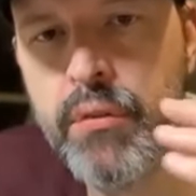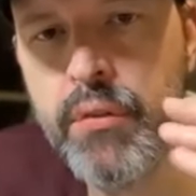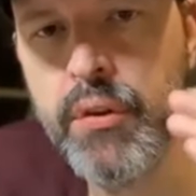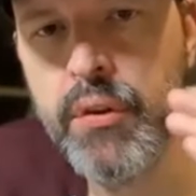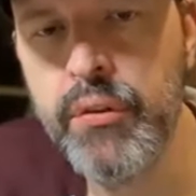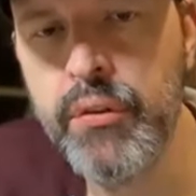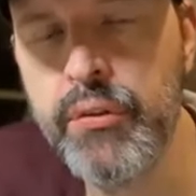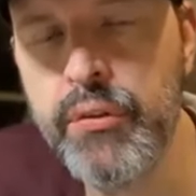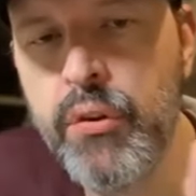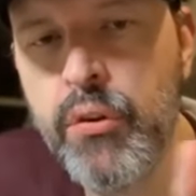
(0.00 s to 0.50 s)

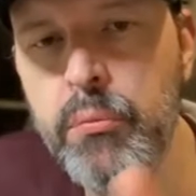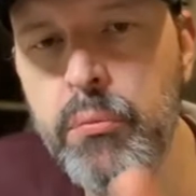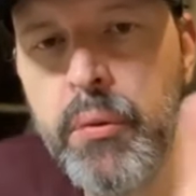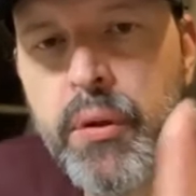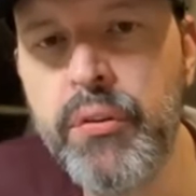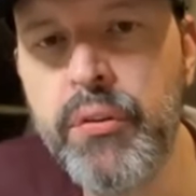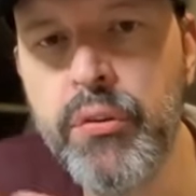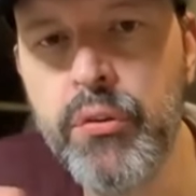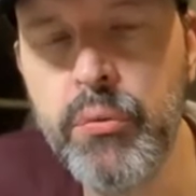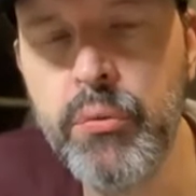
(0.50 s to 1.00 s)
The
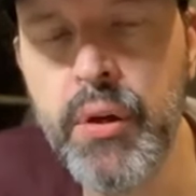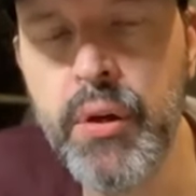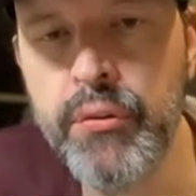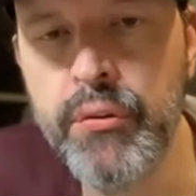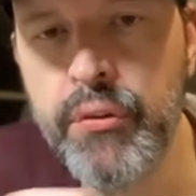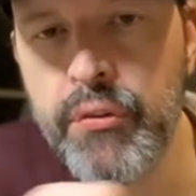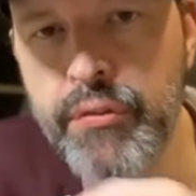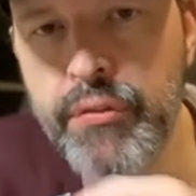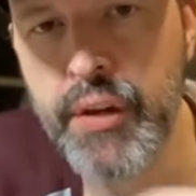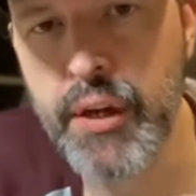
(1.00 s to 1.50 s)
soul
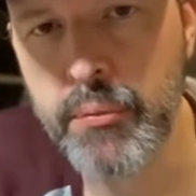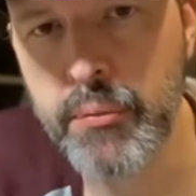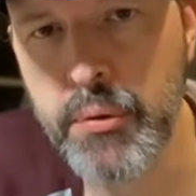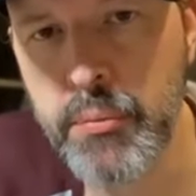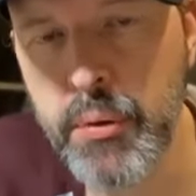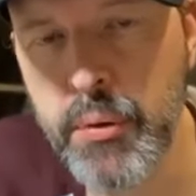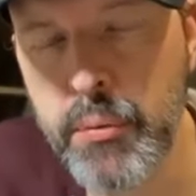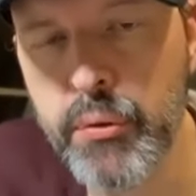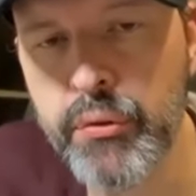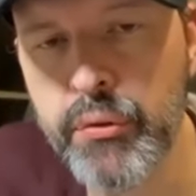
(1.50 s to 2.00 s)
makes their rounds
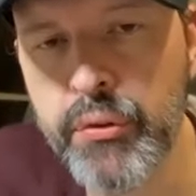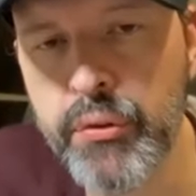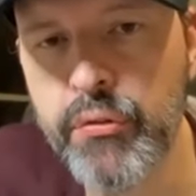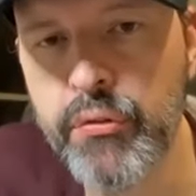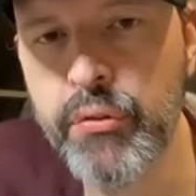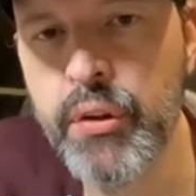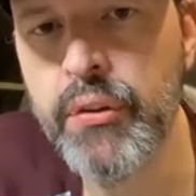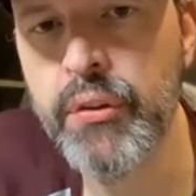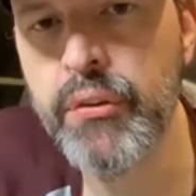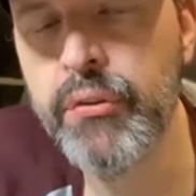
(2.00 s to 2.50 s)
of family
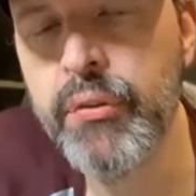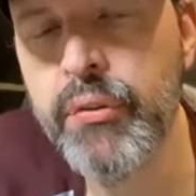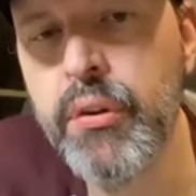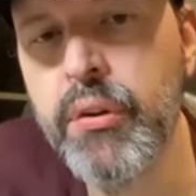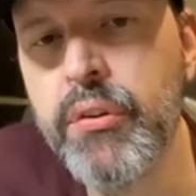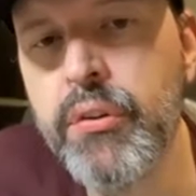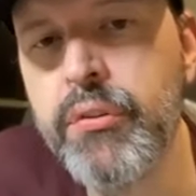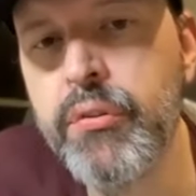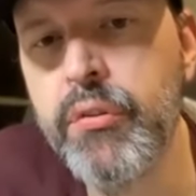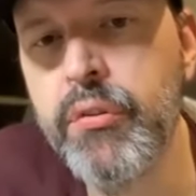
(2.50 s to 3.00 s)
members and
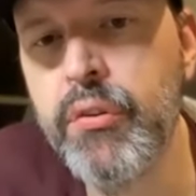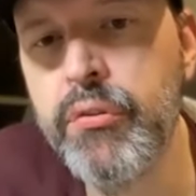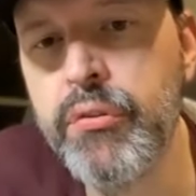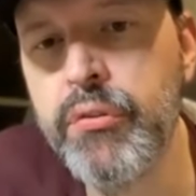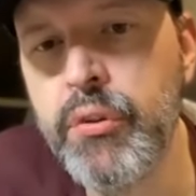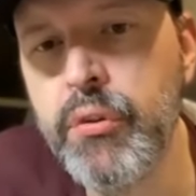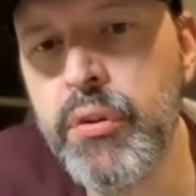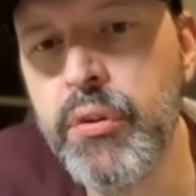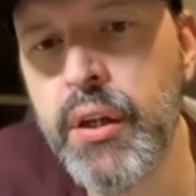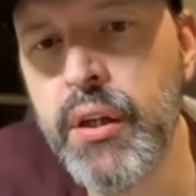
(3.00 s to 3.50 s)
friends
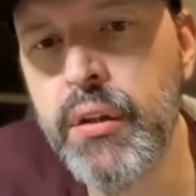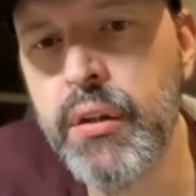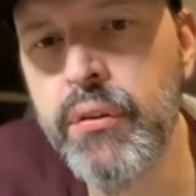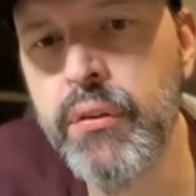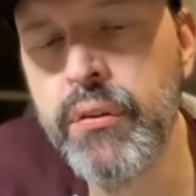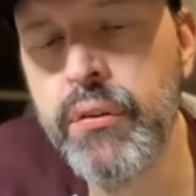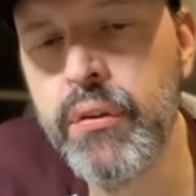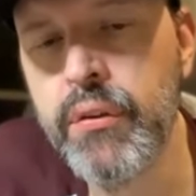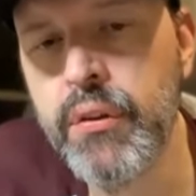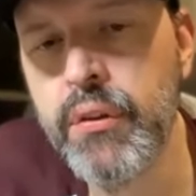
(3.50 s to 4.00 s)
first for a
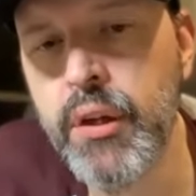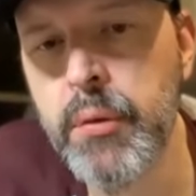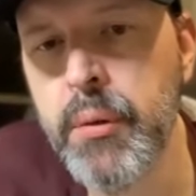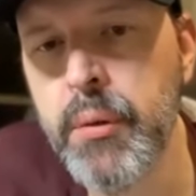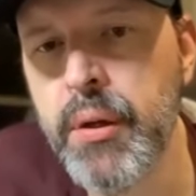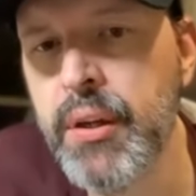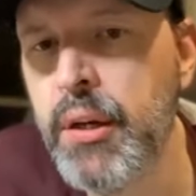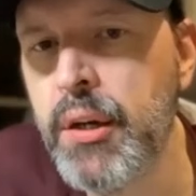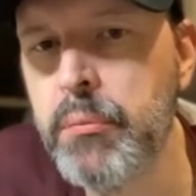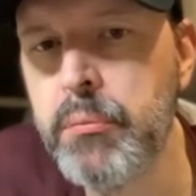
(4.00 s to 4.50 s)
few
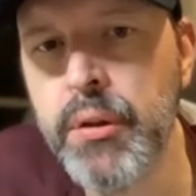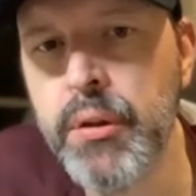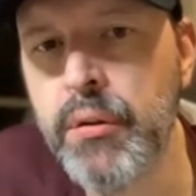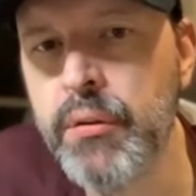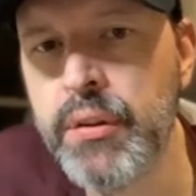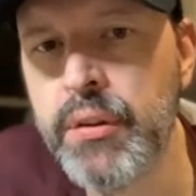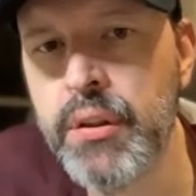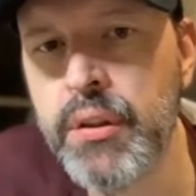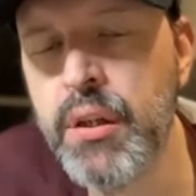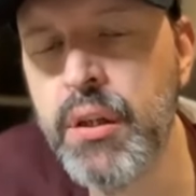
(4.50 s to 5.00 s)
days. I may
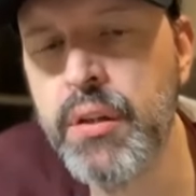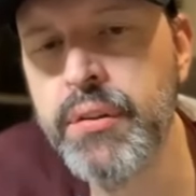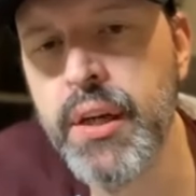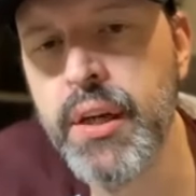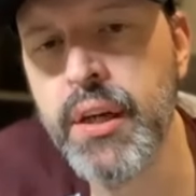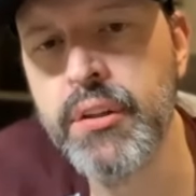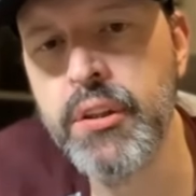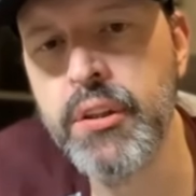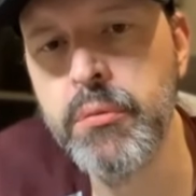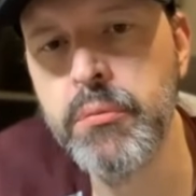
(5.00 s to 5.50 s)
not be able
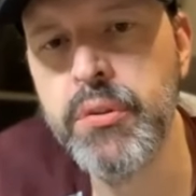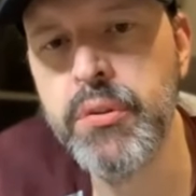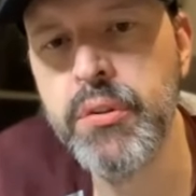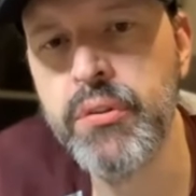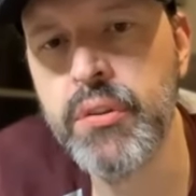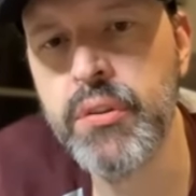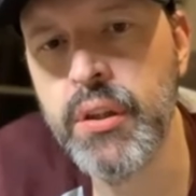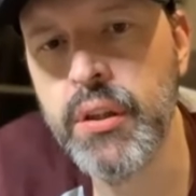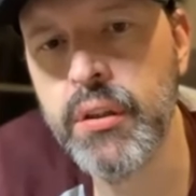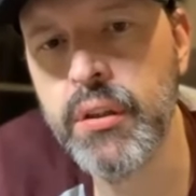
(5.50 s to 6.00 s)
to
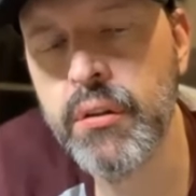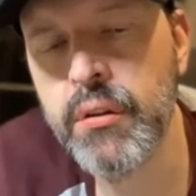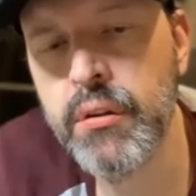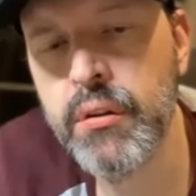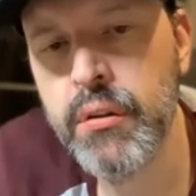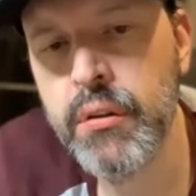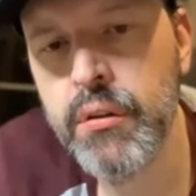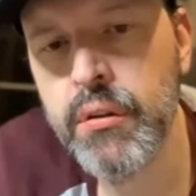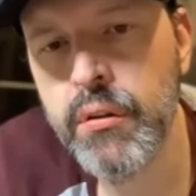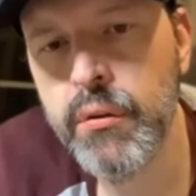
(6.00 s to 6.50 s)
contact him
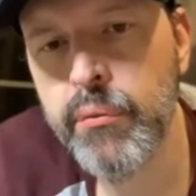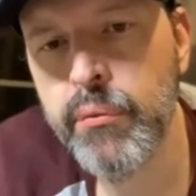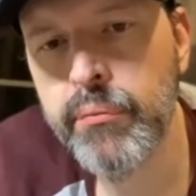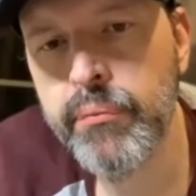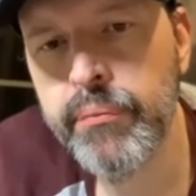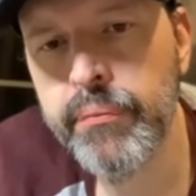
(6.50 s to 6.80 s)
just yet.